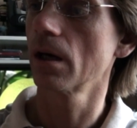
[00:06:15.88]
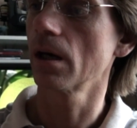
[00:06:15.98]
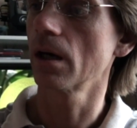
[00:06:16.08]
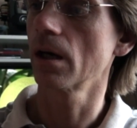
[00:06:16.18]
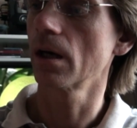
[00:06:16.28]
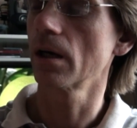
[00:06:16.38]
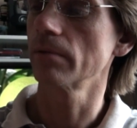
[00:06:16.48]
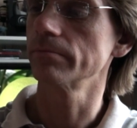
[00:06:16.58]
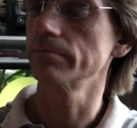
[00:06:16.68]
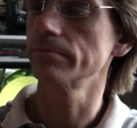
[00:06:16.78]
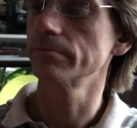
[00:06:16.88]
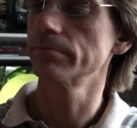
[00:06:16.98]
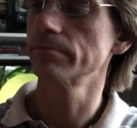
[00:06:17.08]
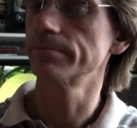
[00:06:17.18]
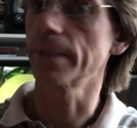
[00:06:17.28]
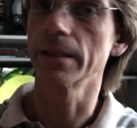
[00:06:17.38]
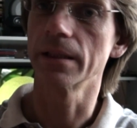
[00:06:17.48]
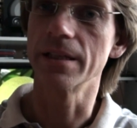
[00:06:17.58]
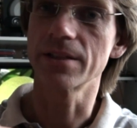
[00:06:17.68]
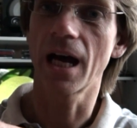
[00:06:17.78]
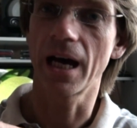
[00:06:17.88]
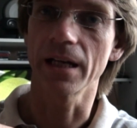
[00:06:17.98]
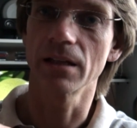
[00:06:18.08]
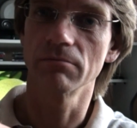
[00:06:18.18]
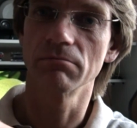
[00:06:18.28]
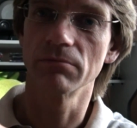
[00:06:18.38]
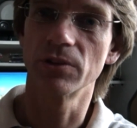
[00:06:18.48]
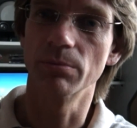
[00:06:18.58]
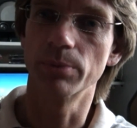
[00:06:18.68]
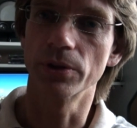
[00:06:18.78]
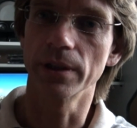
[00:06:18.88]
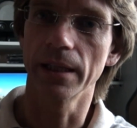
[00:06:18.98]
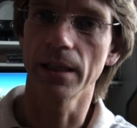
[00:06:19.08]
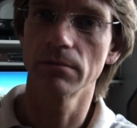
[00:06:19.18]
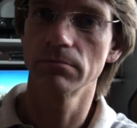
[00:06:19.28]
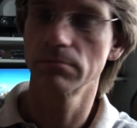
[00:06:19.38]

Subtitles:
But it's harder to put together.